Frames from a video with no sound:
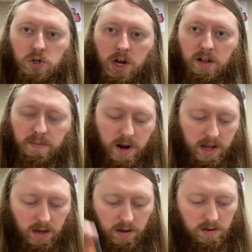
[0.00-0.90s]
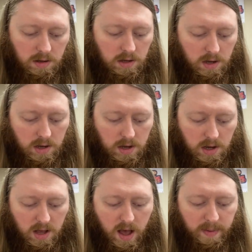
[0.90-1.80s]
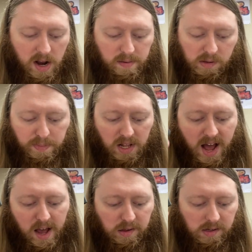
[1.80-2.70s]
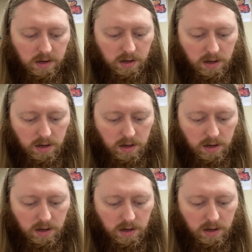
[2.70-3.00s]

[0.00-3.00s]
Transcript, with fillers: Jailbreak, M&M's Blast,